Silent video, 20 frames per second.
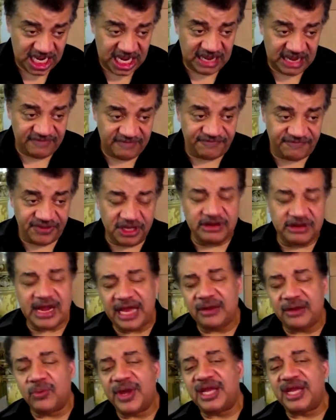and figure
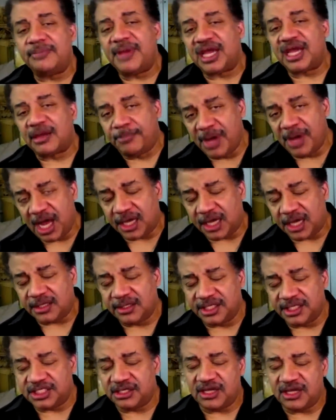out a way to make a buck,
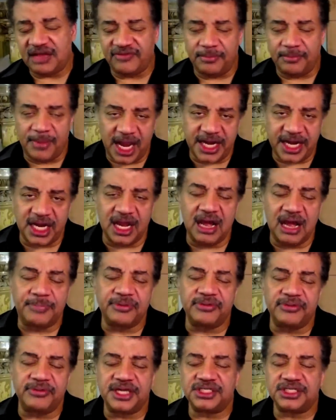let's say you have a mining
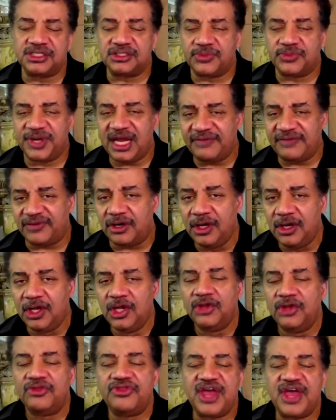operations, whatever,
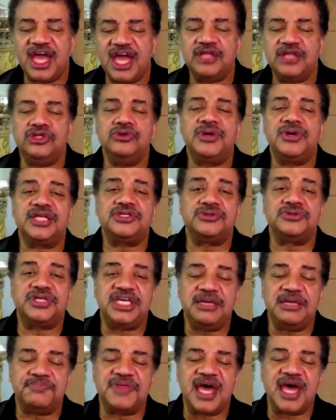then you get to
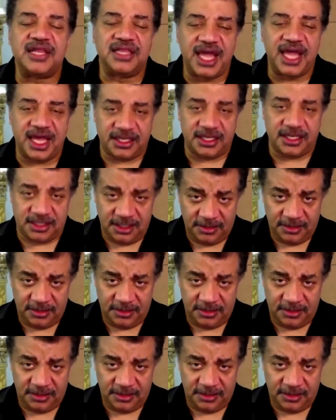keep that land,